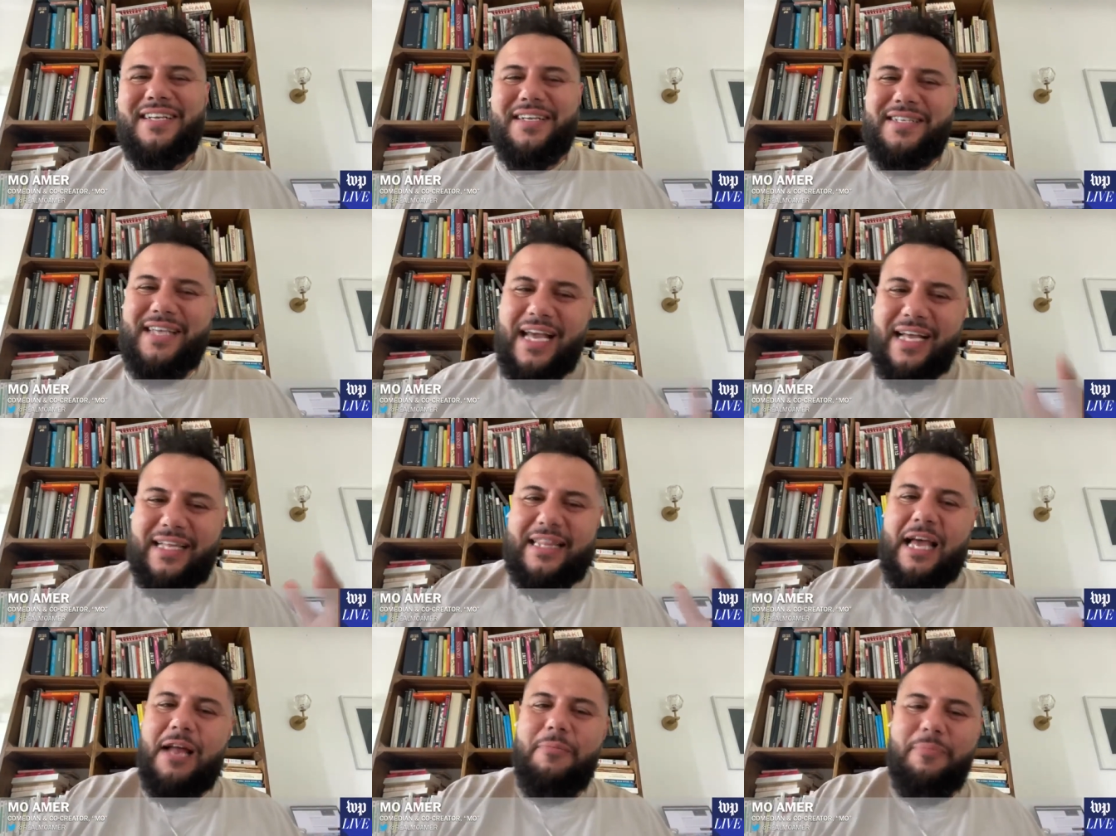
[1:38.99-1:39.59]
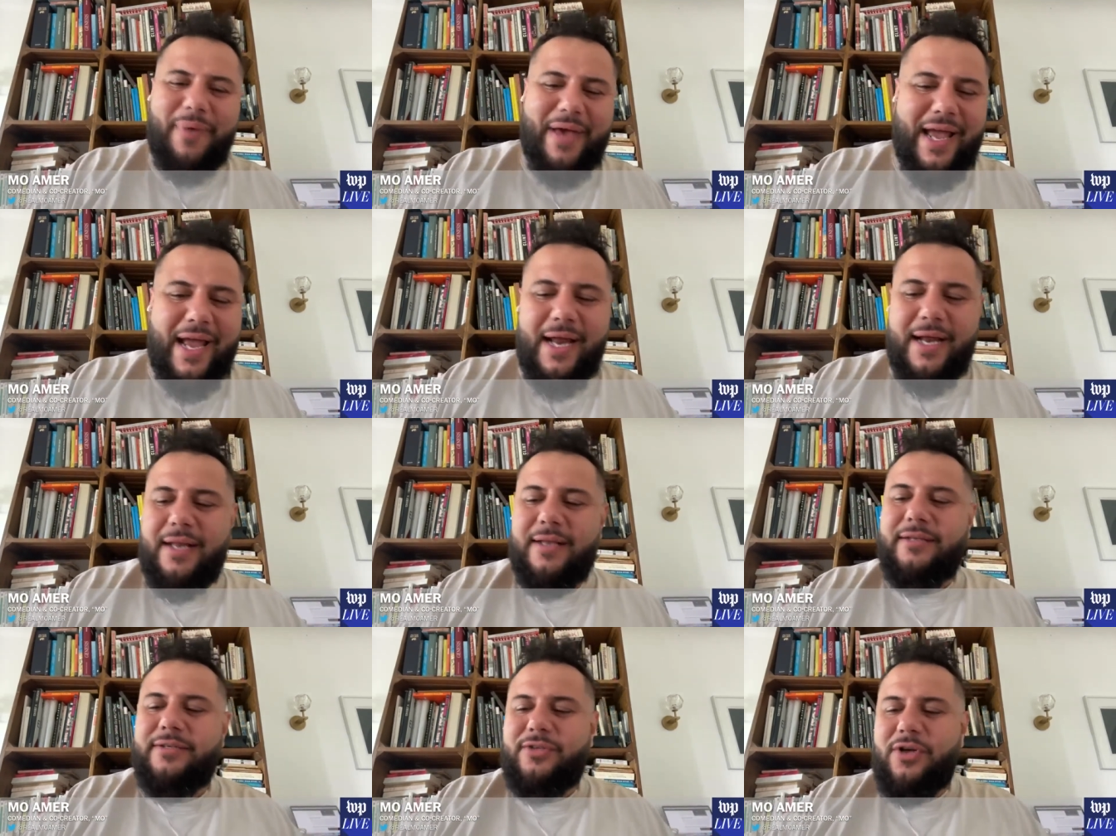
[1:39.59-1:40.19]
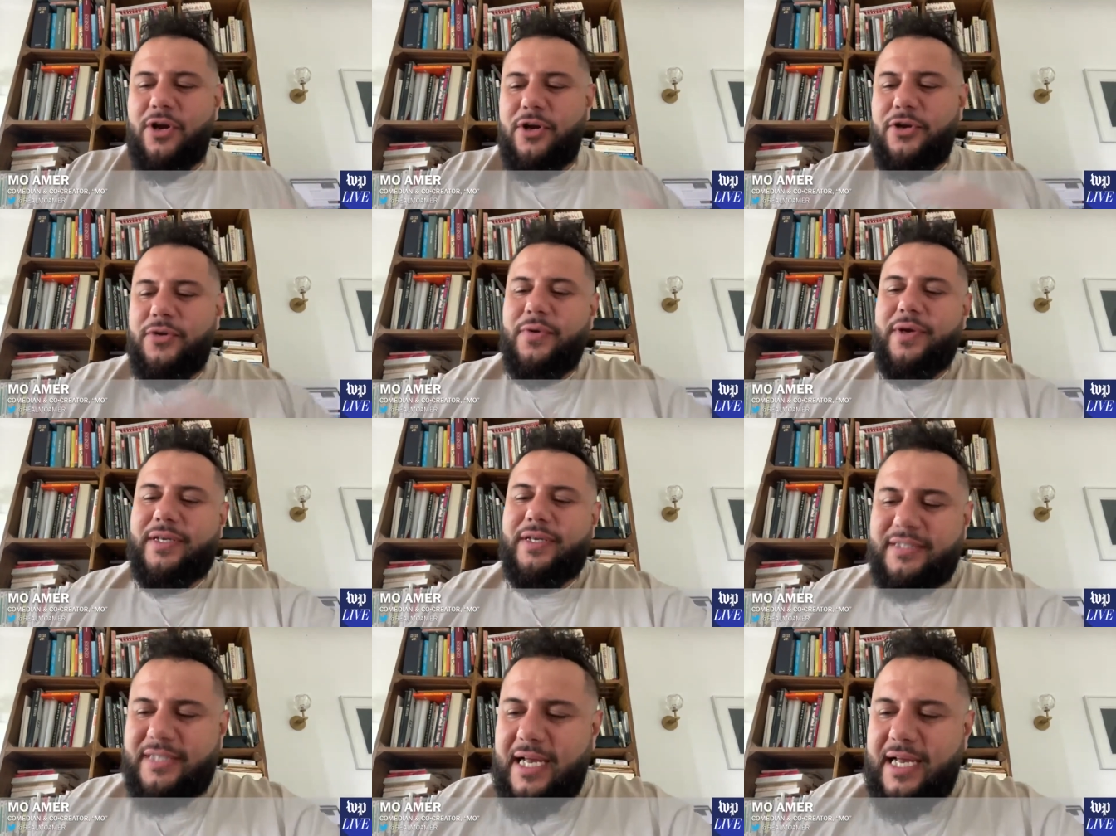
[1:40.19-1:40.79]
To take that pain and start
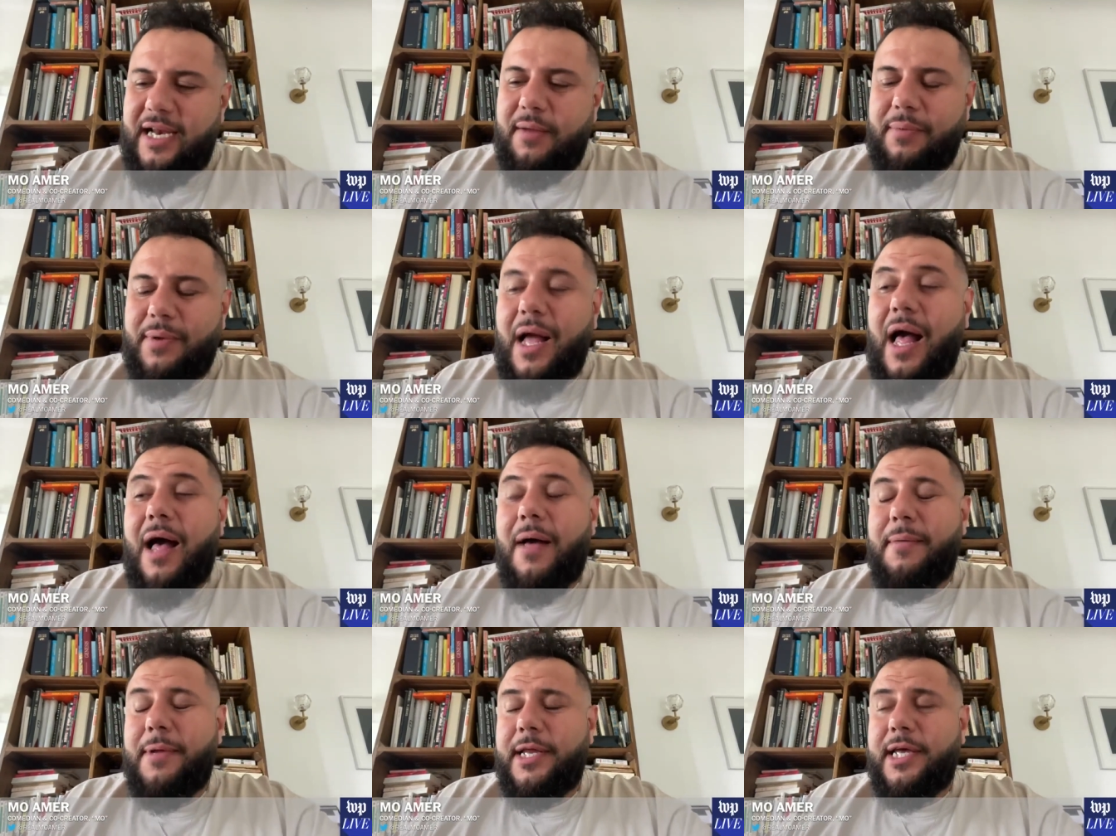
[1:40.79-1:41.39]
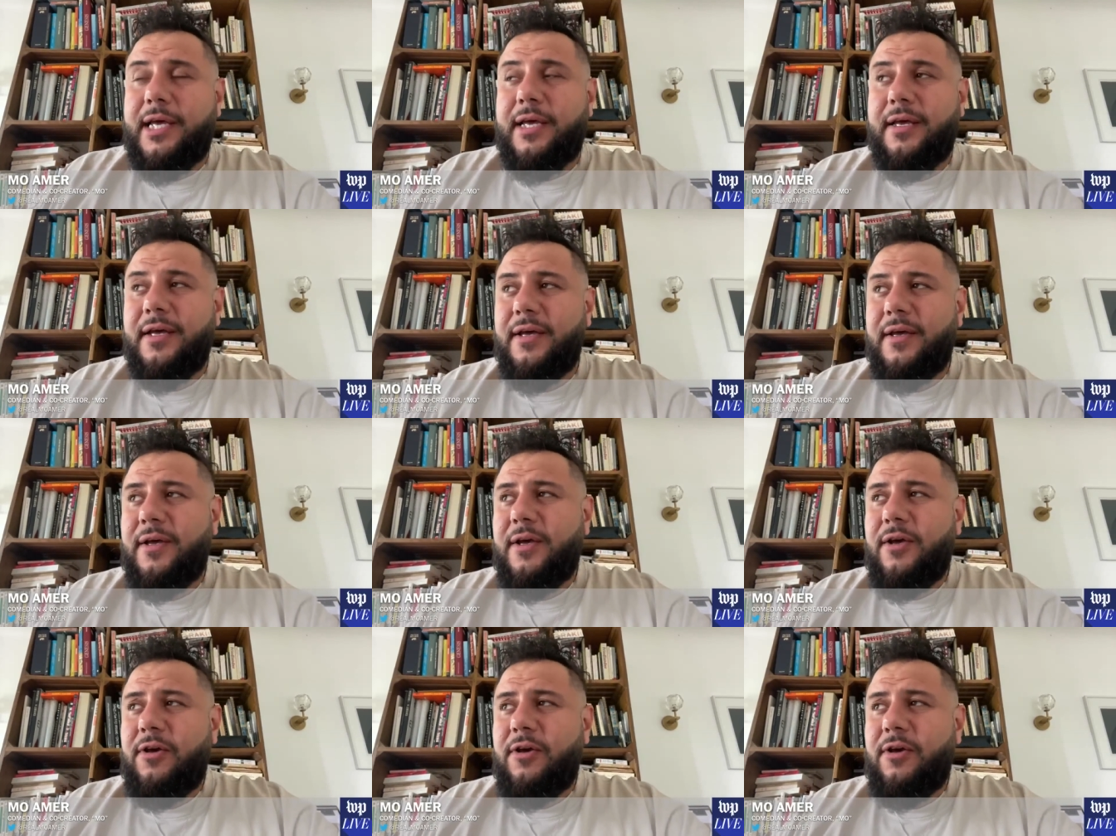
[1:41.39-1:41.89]
doing stand up comedy